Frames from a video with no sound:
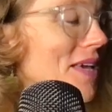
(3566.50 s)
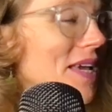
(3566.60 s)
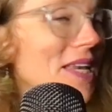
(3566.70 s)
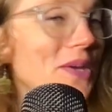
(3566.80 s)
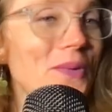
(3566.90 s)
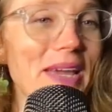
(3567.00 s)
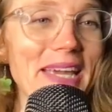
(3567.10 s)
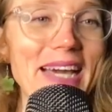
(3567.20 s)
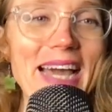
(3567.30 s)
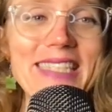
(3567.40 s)

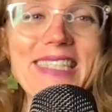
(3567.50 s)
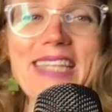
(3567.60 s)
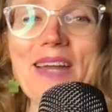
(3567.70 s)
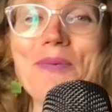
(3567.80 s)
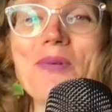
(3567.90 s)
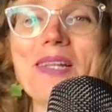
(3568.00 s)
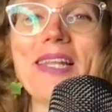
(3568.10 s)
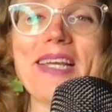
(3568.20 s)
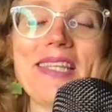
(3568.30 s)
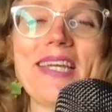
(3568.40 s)
Anyway, I really
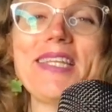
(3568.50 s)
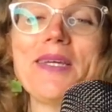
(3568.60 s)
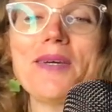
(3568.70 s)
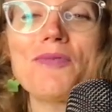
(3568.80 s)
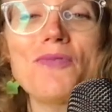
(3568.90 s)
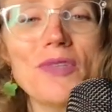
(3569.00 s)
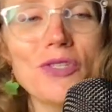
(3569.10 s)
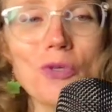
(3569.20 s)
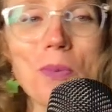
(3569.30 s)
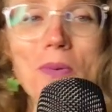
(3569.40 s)
like the idea of the
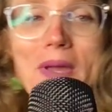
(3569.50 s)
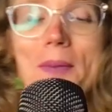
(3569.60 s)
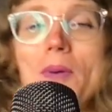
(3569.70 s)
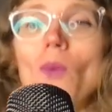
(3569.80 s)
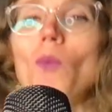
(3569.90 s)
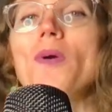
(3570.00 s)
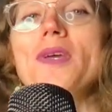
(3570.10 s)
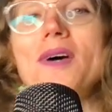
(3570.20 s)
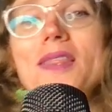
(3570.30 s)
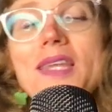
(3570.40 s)
super ramp. What do
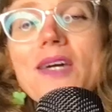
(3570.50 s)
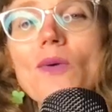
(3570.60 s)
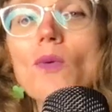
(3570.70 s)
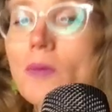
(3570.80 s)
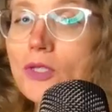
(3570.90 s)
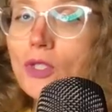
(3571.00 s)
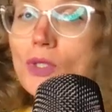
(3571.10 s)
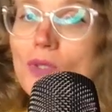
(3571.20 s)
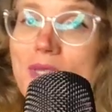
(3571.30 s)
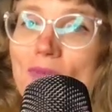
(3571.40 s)
y'all think? What would you
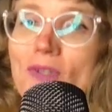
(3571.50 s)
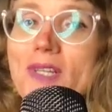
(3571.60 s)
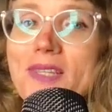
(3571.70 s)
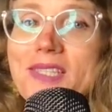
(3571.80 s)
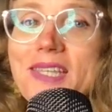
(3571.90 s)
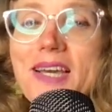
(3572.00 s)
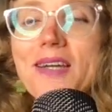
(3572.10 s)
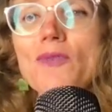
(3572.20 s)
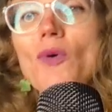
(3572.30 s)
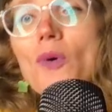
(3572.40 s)
do different in this deck?
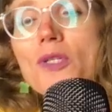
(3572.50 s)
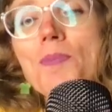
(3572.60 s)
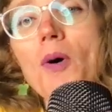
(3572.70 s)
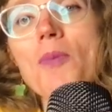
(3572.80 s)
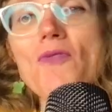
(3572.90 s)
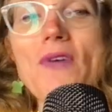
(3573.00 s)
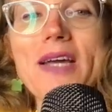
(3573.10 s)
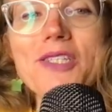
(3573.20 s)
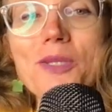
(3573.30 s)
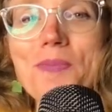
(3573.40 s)
Of course, Boba
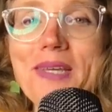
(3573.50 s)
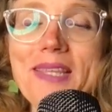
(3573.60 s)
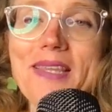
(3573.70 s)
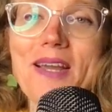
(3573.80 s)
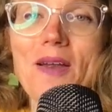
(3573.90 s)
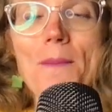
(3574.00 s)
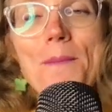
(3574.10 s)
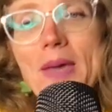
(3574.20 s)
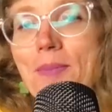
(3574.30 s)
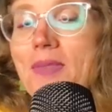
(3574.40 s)
Fett should be in there.
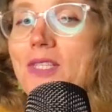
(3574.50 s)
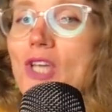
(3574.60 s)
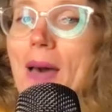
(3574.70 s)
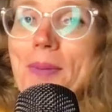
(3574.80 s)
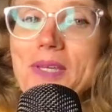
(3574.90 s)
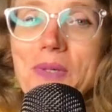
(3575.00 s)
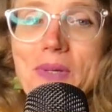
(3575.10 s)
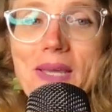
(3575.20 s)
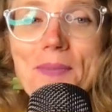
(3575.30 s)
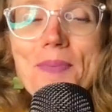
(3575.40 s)
Maybe the Jabba
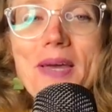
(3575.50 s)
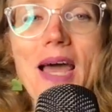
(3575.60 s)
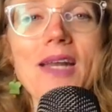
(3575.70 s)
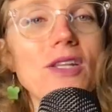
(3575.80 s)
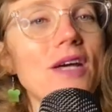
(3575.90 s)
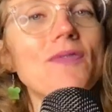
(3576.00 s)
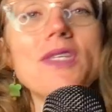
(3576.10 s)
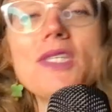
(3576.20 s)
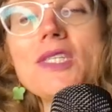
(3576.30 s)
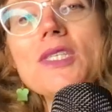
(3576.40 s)
unit, but I'd love to
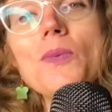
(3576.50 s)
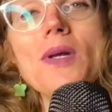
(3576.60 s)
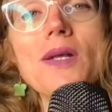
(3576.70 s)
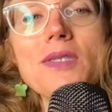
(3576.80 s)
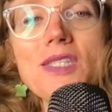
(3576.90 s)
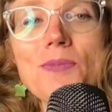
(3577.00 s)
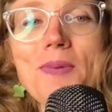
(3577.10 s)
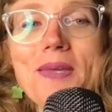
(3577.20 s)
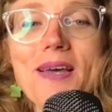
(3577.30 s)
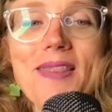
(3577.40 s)
see someone else's
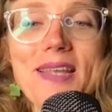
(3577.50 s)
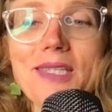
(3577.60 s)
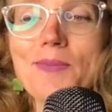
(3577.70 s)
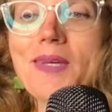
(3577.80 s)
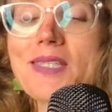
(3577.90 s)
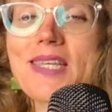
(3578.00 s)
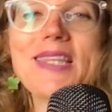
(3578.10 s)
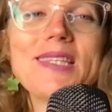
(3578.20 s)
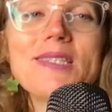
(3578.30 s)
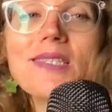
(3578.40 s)
spin on this because I
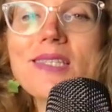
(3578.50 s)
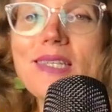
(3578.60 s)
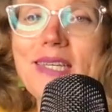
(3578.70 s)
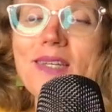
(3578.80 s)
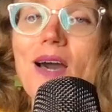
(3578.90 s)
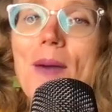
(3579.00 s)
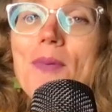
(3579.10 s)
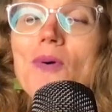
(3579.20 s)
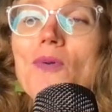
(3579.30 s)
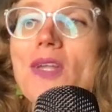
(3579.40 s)
think this is a neat
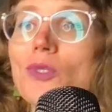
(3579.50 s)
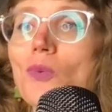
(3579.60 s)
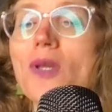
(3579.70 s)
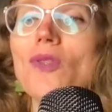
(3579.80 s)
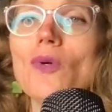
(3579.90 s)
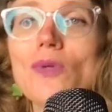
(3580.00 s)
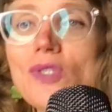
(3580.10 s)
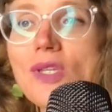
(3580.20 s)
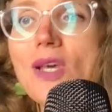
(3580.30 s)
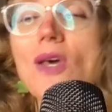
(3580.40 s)
combo. That's one of
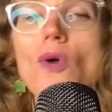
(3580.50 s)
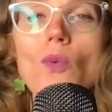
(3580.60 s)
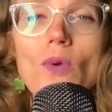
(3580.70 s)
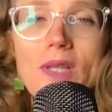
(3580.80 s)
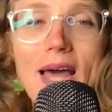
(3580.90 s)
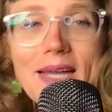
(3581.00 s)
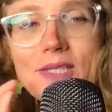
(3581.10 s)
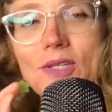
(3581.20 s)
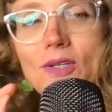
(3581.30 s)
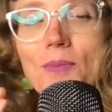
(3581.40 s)
those
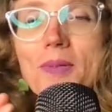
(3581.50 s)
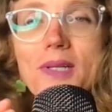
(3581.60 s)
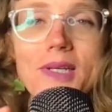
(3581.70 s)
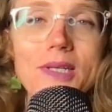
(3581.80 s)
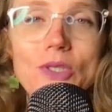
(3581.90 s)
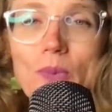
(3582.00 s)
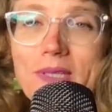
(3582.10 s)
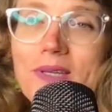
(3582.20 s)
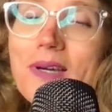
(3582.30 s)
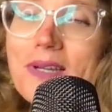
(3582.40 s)
relies on your ability to
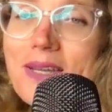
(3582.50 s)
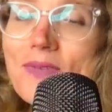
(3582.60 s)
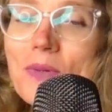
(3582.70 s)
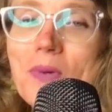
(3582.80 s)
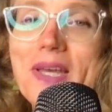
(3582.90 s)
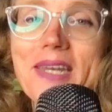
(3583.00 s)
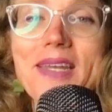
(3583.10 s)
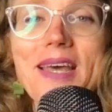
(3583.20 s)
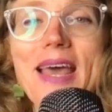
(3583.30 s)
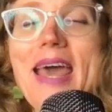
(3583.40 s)
sweet talk everyone
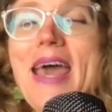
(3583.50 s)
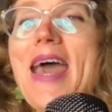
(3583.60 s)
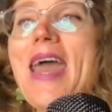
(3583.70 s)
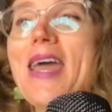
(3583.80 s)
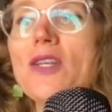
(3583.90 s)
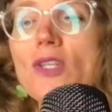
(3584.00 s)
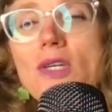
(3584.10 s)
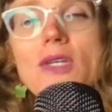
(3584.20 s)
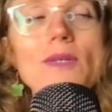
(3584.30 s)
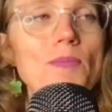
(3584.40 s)
and
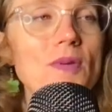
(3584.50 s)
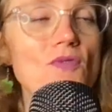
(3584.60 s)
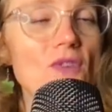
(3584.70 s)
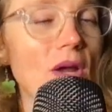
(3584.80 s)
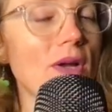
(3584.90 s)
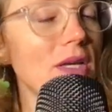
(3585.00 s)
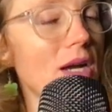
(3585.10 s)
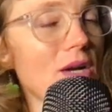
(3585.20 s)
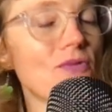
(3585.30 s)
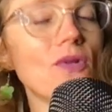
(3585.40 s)
be very
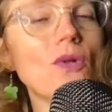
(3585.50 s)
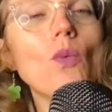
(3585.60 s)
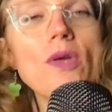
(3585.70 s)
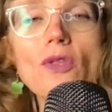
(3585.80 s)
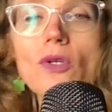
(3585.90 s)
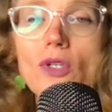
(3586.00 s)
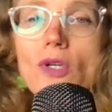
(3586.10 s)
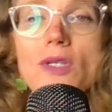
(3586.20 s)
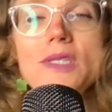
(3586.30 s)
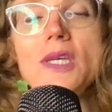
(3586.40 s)
careful with your
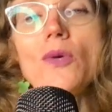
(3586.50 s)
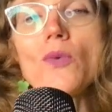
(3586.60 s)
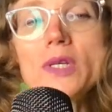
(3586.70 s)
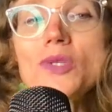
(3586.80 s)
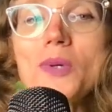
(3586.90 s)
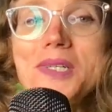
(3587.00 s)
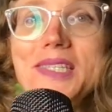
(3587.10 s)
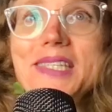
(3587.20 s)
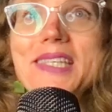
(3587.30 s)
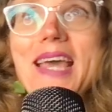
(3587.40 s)
turns and
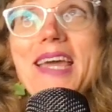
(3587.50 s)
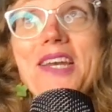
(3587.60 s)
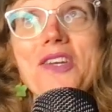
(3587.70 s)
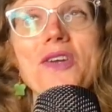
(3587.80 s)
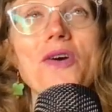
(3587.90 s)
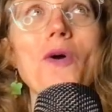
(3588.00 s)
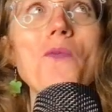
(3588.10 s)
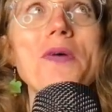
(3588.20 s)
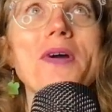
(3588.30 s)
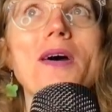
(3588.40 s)
resources, and oh
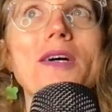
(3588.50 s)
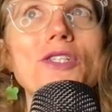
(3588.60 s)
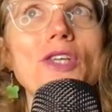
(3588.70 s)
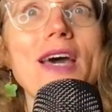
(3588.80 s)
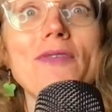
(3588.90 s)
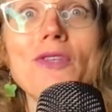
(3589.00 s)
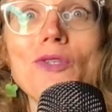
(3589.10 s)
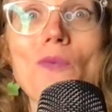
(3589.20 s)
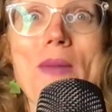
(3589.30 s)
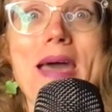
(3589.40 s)
my gosh, have to
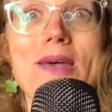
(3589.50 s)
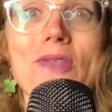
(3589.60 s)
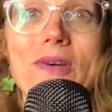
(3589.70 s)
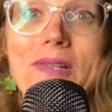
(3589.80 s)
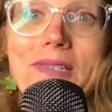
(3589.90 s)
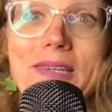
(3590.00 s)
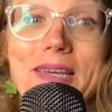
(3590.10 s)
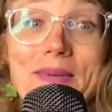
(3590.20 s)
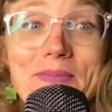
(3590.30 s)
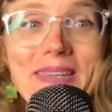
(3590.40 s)
do math all the
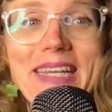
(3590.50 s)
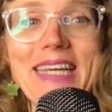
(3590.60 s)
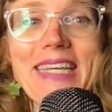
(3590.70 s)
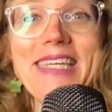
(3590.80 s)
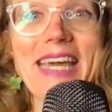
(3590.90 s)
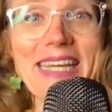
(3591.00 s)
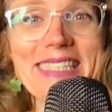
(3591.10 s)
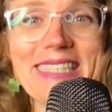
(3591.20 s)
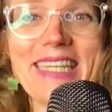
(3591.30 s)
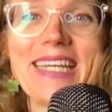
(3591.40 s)
time. Yikes.